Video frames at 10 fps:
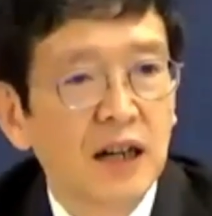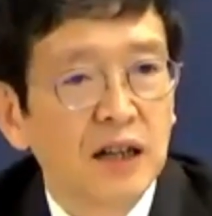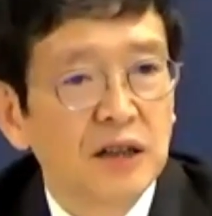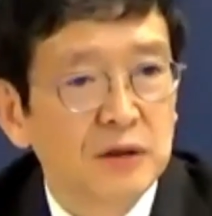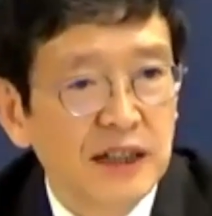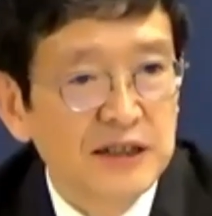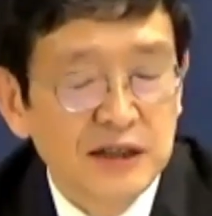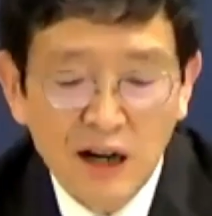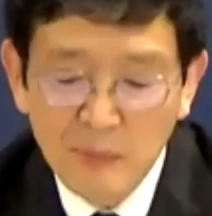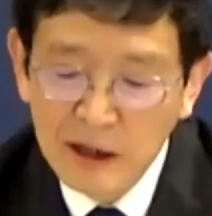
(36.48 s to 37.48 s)
Today's
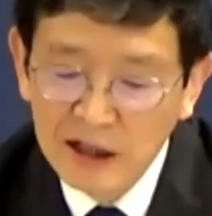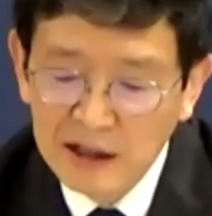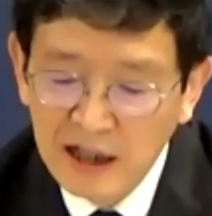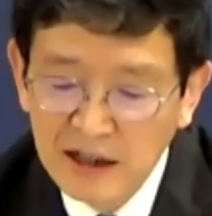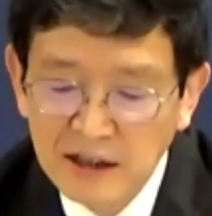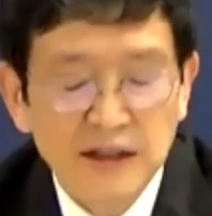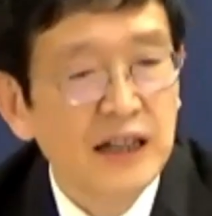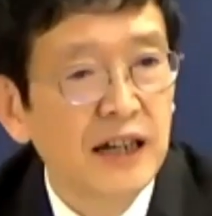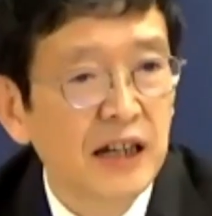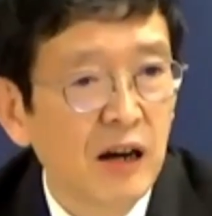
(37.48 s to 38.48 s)
topic is
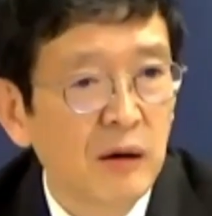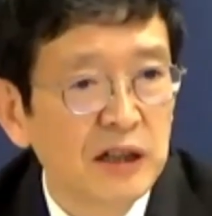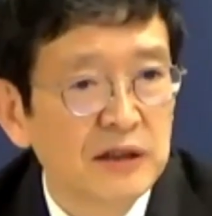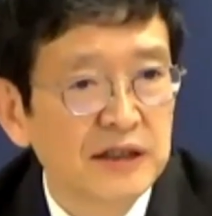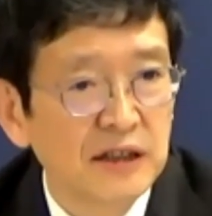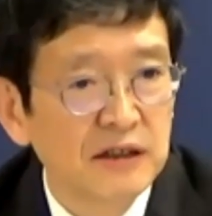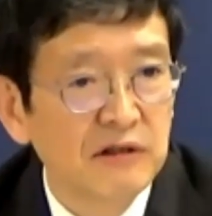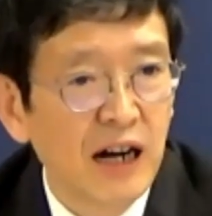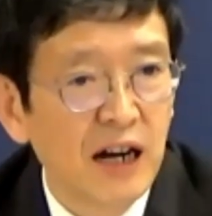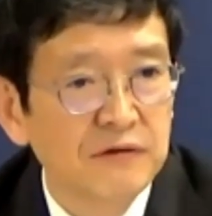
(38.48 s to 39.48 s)
economic
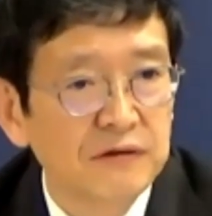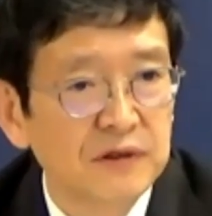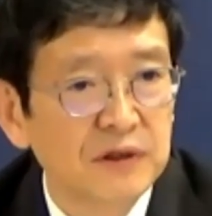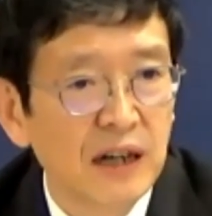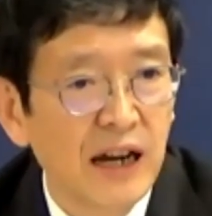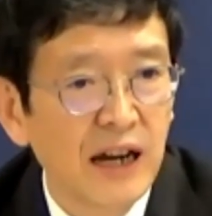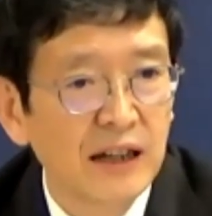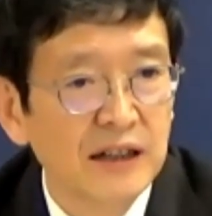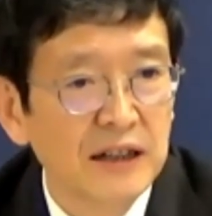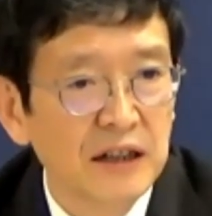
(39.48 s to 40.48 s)
statecraft
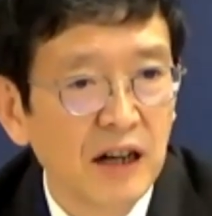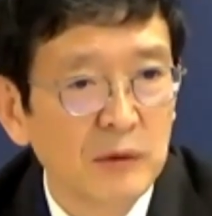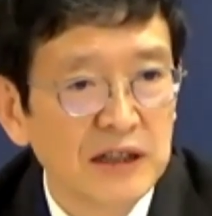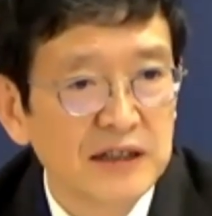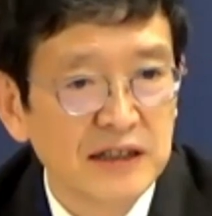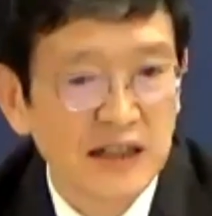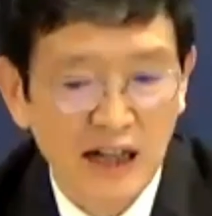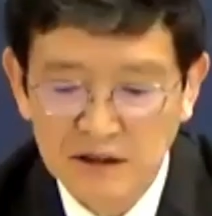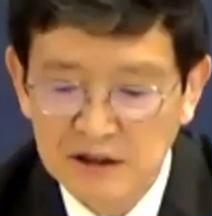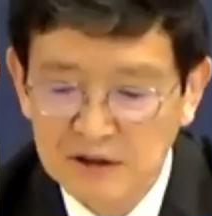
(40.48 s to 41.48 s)
and economic
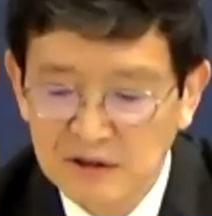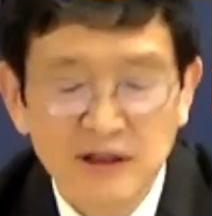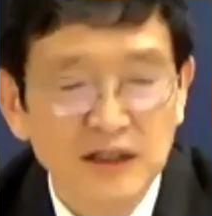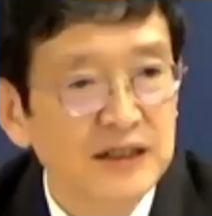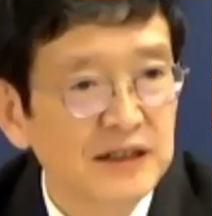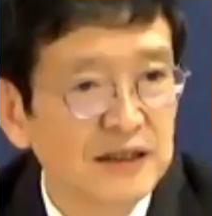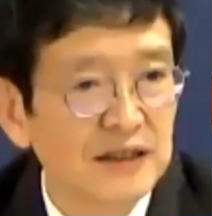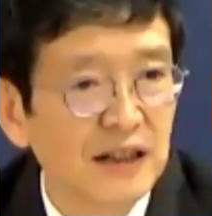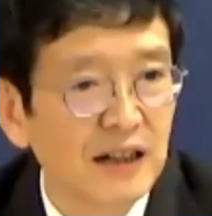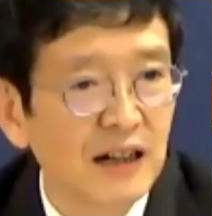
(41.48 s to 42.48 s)
sanctions,
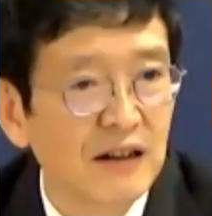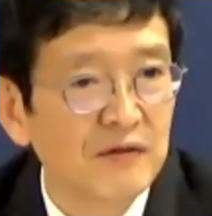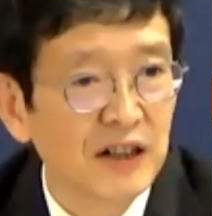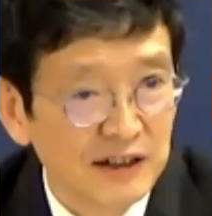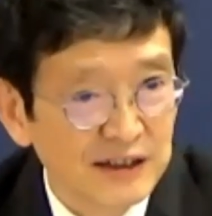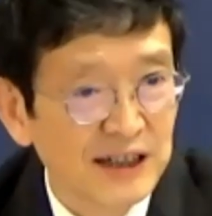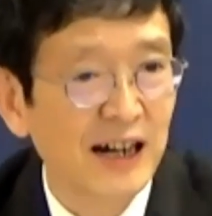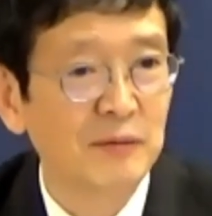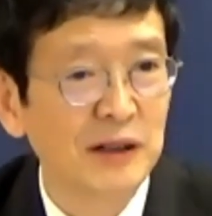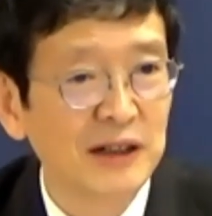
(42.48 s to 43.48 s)
a very
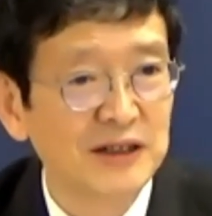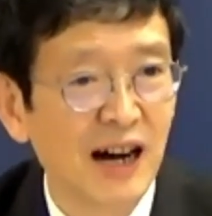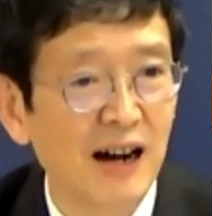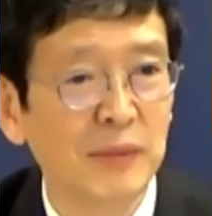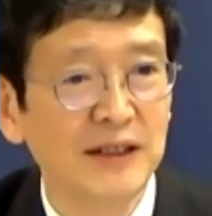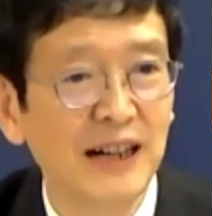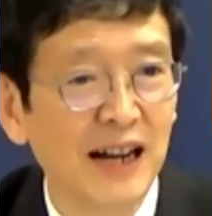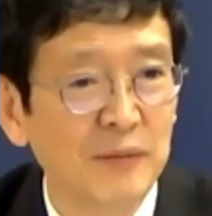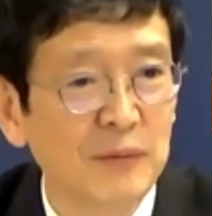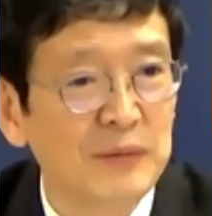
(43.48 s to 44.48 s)
timely topic,
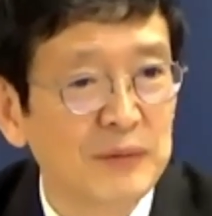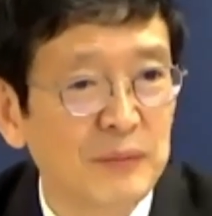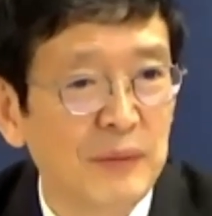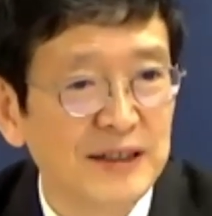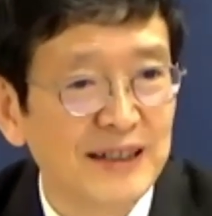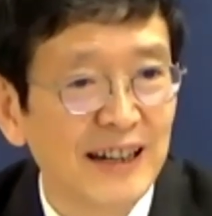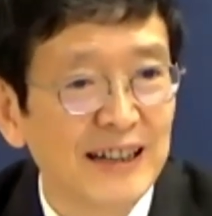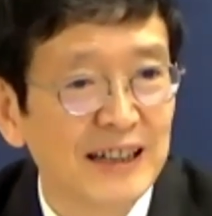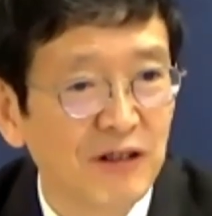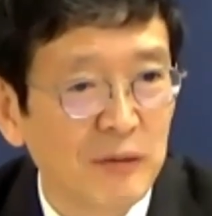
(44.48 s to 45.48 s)
I may say,
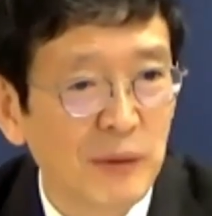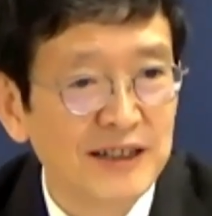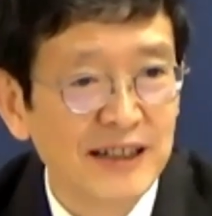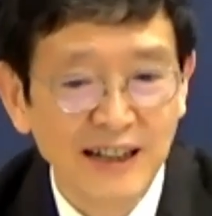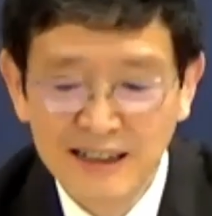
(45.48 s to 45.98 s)
if I may say.